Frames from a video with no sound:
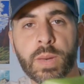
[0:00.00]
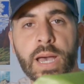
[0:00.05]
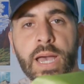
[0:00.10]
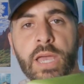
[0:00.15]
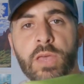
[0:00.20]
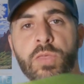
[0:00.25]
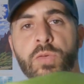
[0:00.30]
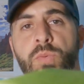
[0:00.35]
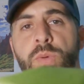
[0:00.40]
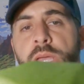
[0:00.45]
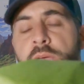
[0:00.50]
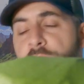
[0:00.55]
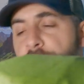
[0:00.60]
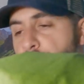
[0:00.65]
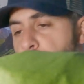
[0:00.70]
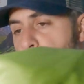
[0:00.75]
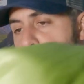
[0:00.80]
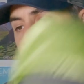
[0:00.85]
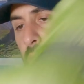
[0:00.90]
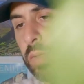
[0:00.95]
by
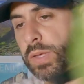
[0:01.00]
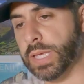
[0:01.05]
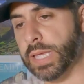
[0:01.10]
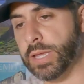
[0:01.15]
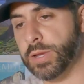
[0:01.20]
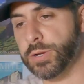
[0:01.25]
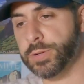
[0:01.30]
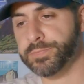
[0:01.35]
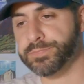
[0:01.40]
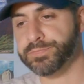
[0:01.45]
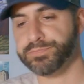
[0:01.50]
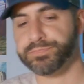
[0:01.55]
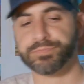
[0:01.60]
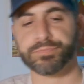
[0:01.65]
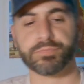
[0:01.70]
3FUL Gear.